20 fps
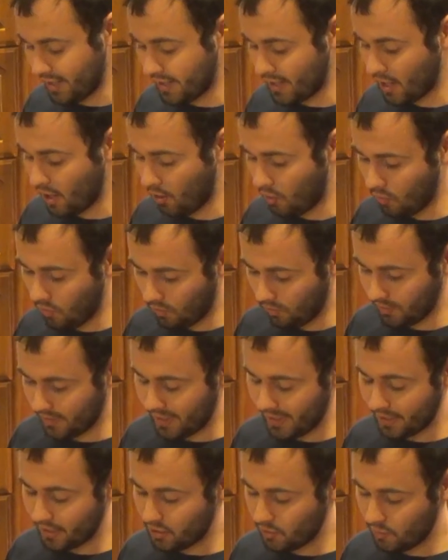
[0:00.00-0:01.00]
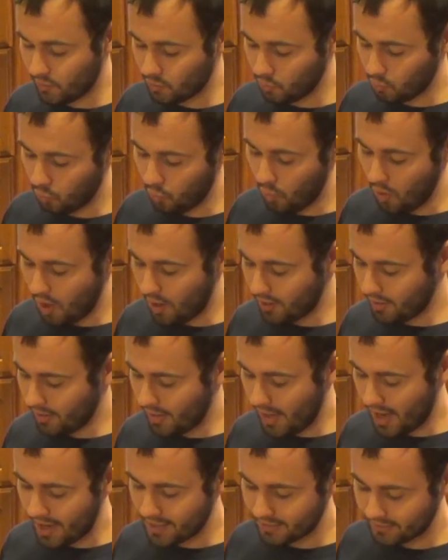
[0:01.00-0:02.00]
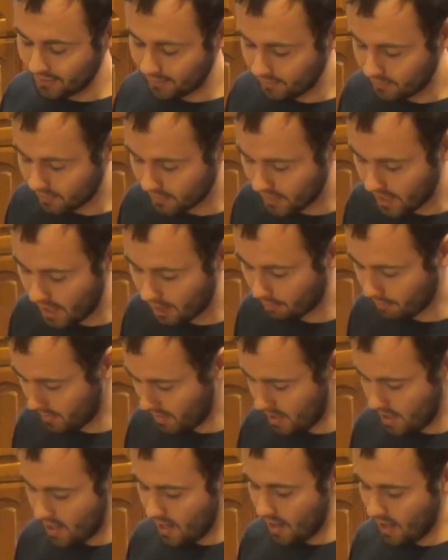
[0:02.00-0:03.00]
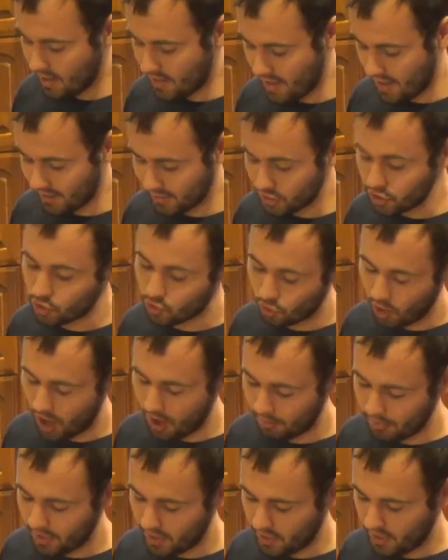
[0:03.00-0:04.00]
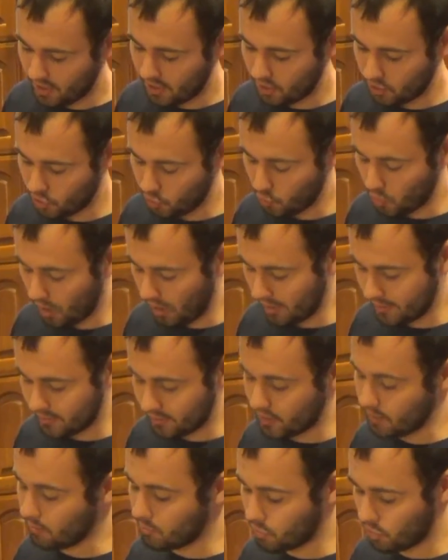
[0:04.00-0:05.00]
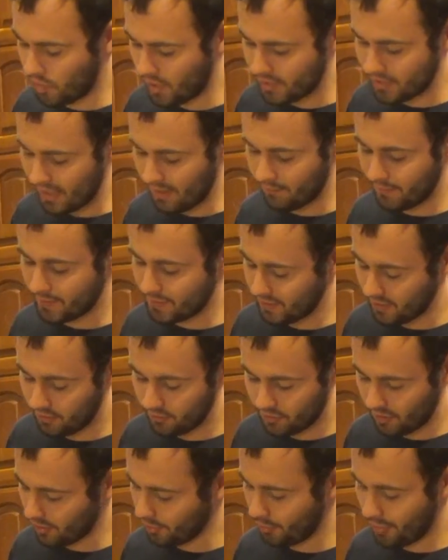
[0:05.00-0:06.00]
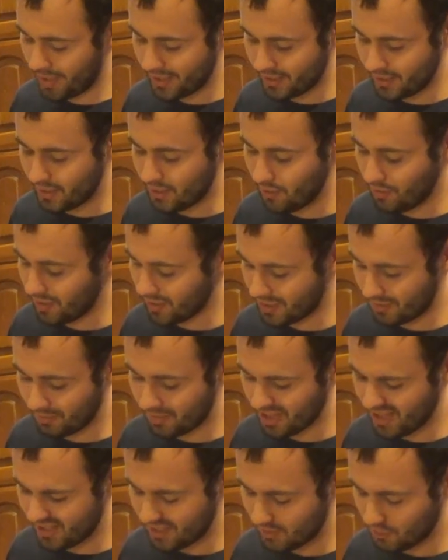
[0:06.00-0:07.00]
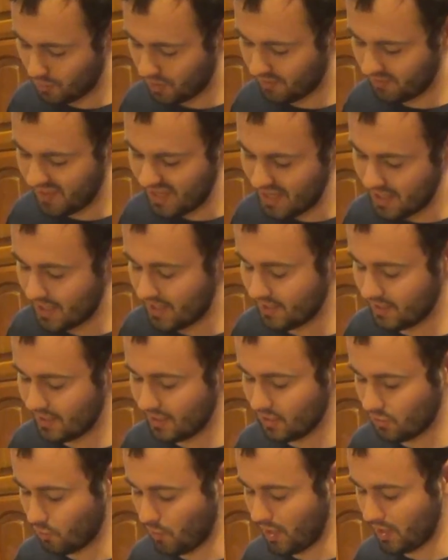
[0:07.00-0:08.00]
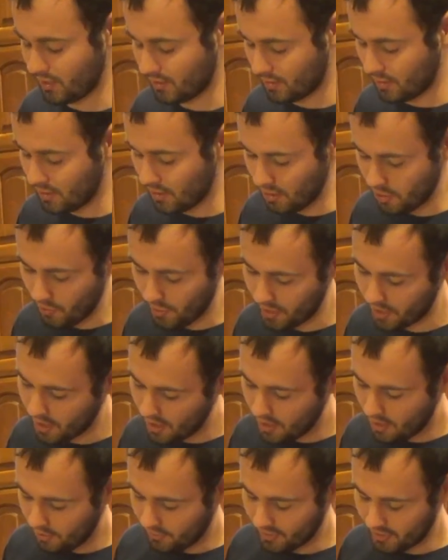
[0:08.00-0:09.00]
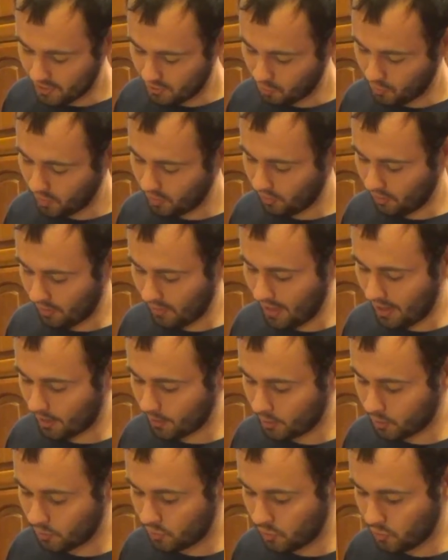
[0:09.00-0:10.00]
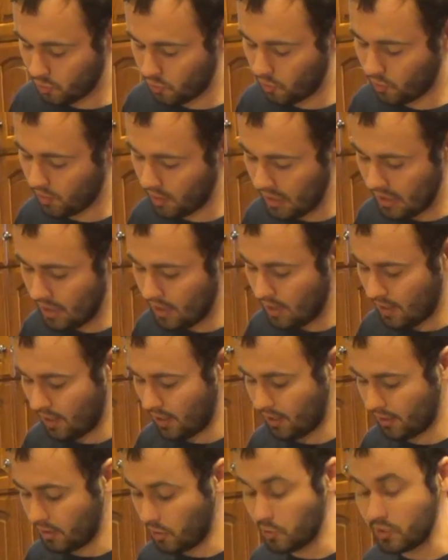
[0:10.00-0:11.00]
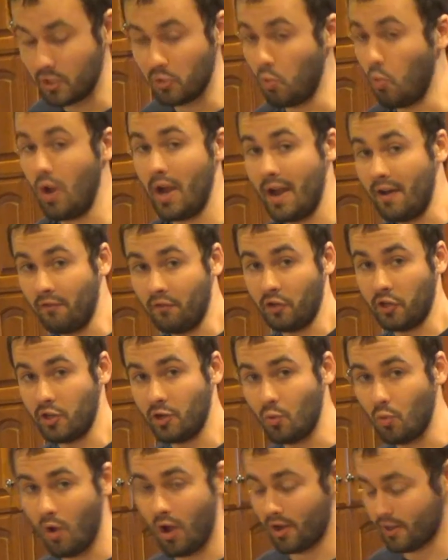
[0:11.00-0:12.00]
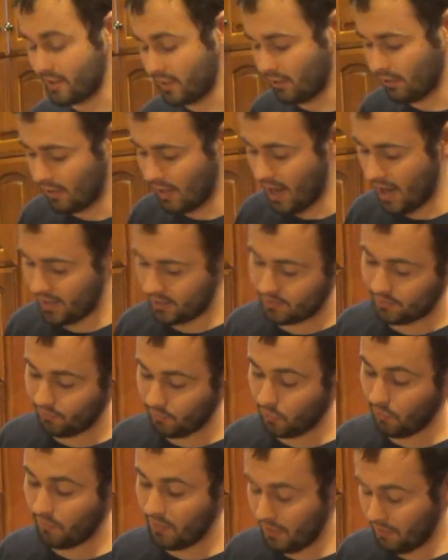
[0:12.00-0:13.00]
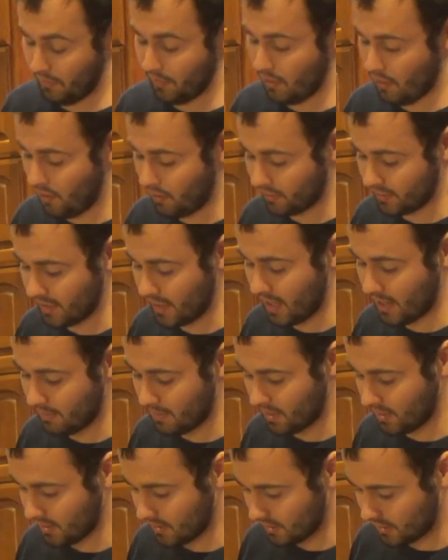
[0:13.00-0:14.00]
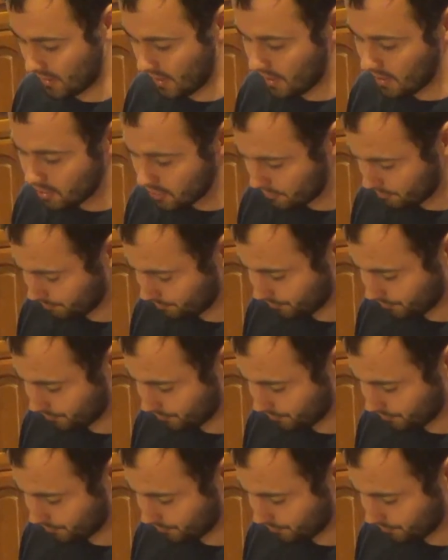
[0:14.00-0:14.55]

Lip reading: to go, all you gotta do is one last little step, and that is drop it into ice cube trays. Obviously there's other ways to do this, but this is one of the easiest ways to do it. This will allow you to use it whenever you want. It'll last for a very long time in this stage.